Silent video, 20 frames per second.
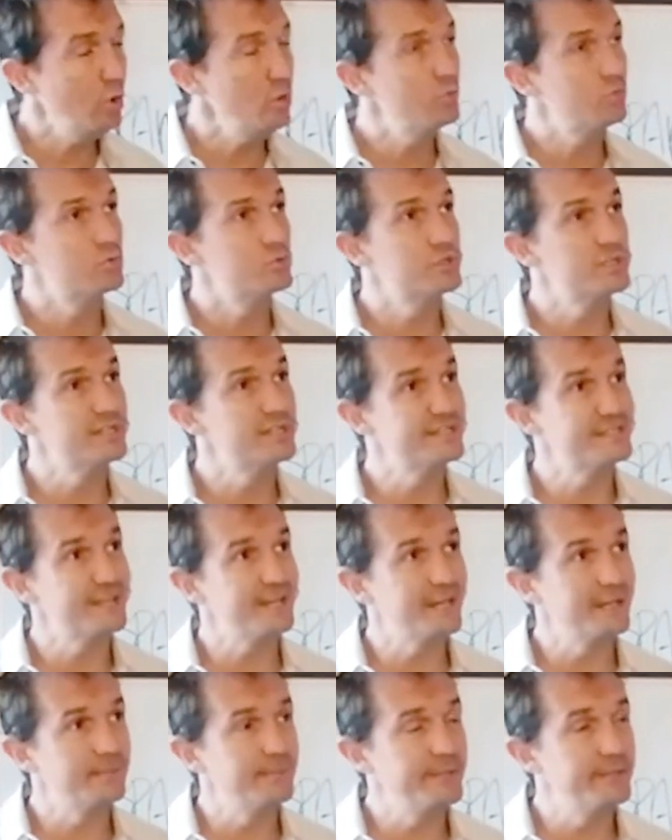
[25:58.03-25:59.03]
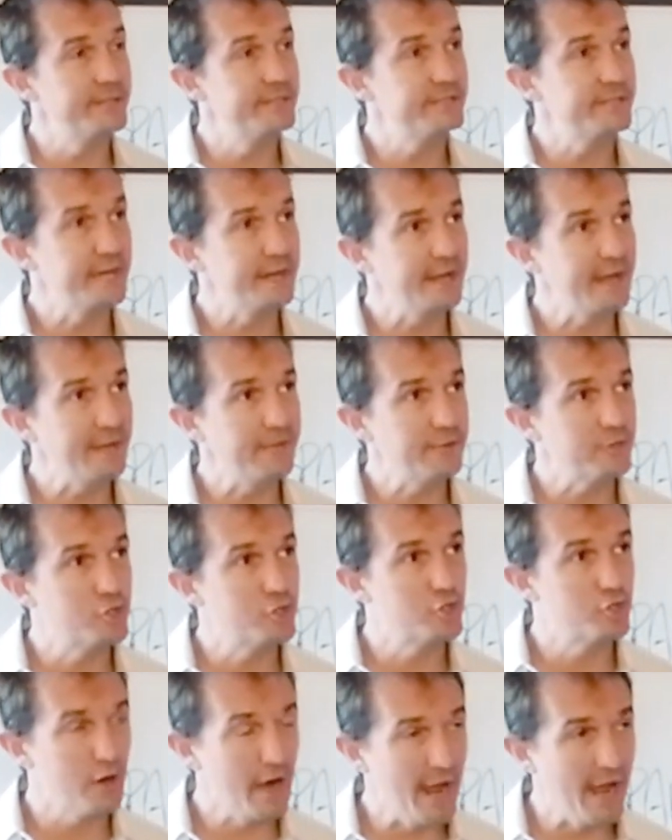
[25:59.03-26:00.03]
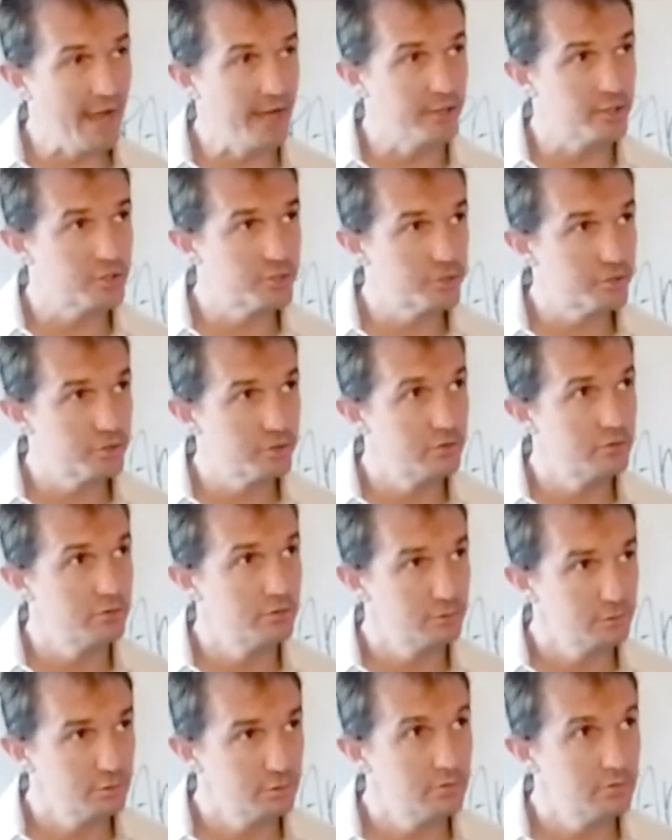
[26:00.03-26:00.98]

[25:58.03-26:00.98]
Oh, she's telling me to take out the trash.